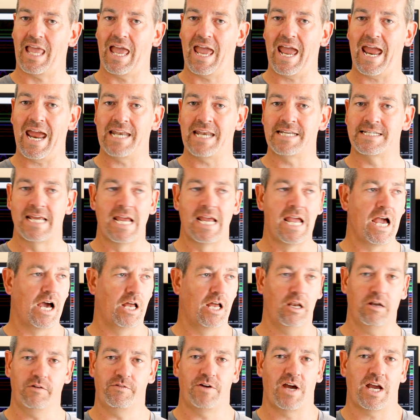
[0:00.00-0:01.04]
And
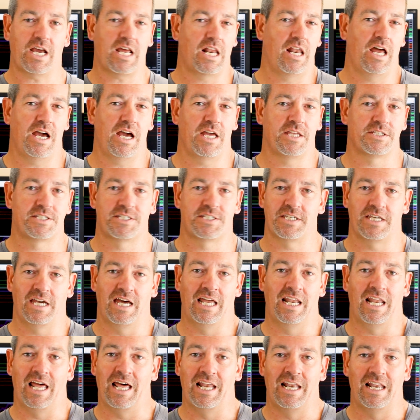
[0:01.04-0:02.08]
a lot of our clients
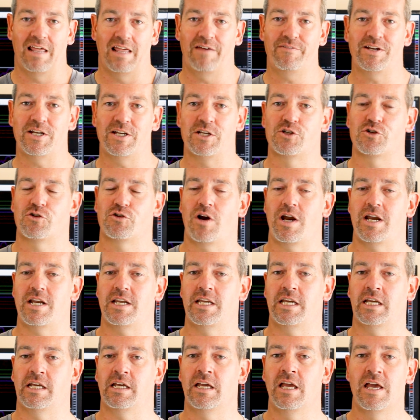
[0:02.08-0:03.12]
are, are loving
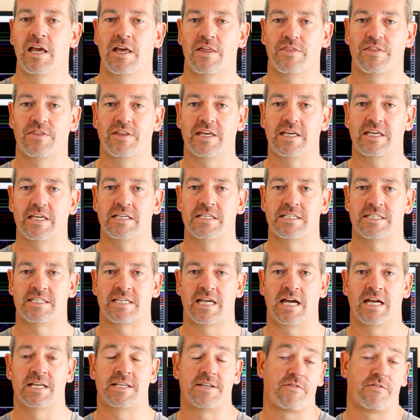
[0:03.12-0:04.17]
trading these
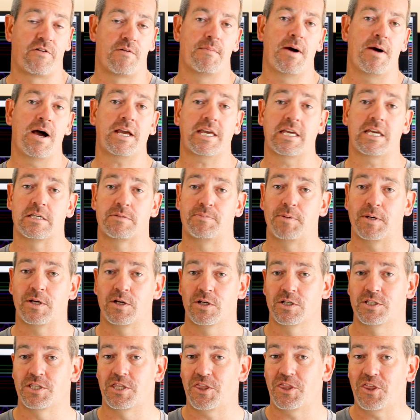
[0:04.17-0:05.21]
uh, different markets
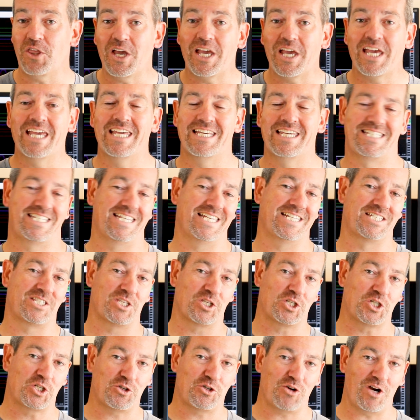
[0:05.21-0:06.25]
because the thing is, is
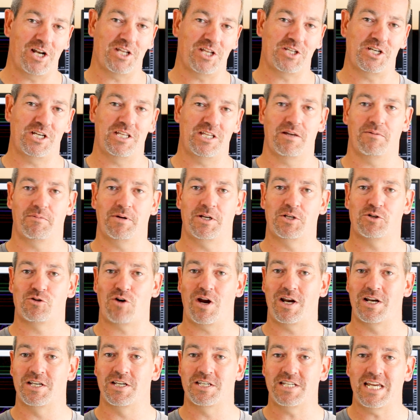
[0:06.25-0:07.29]
the strategy that we
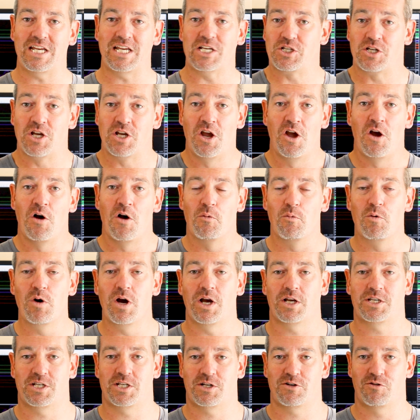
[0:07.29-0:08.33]
trade and teach
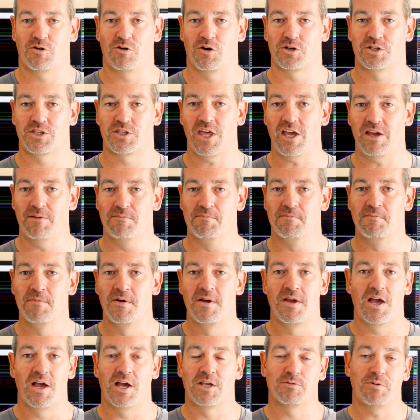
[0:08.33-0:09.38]
works across them
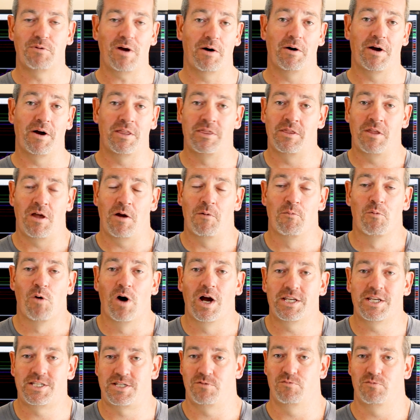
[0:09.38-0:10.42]
as well. And, and
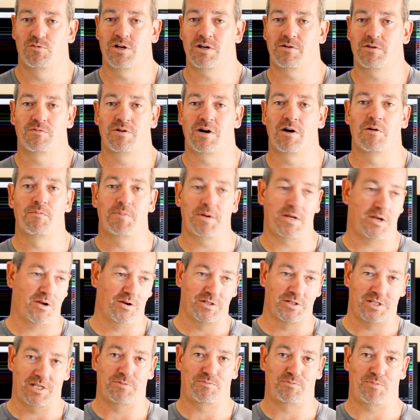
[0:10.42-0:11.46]
why does it work? Well,
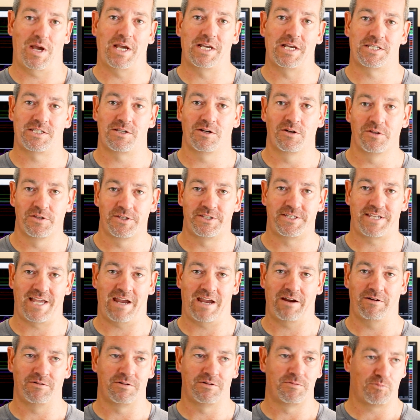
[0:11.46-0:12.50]
because it's based on
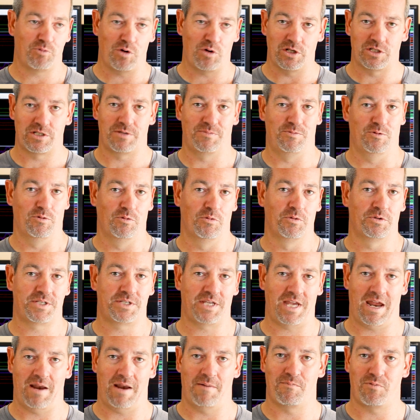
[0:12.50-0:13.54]
sound principles
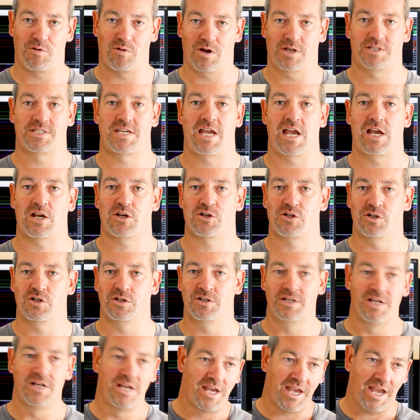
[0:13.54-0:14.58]
and price
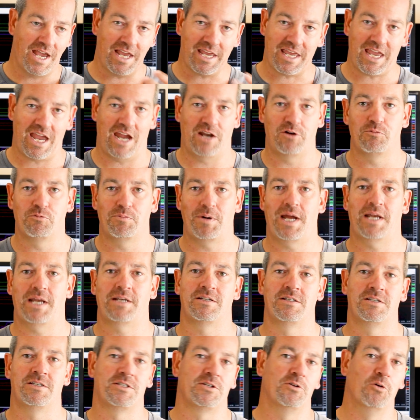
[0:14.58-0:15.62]
action and candle
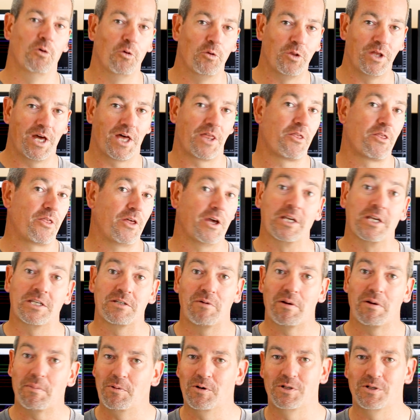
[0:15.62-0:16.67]
patterns and all the other things
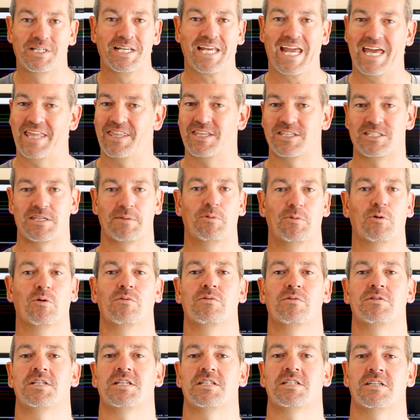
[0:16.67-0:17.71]
that we put together support
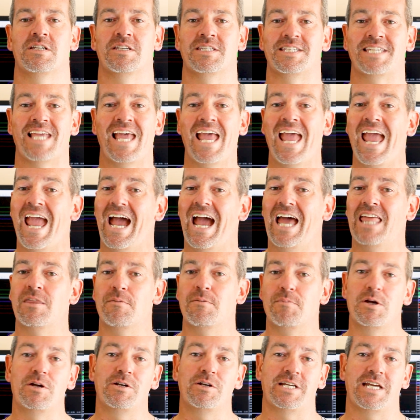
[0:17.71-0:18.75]
resistance. And
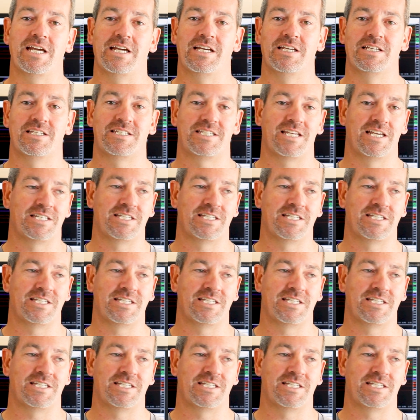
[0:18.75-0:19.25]
the beauty is,